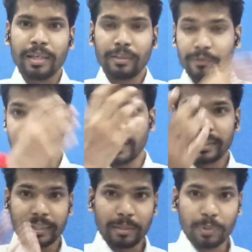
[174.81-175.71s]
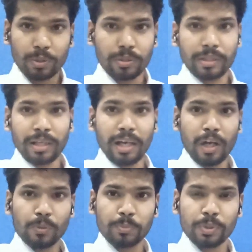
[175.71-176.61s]
and we get a particular
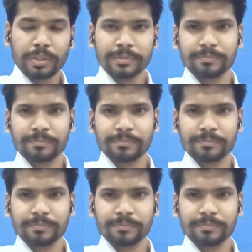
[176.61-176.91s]
output,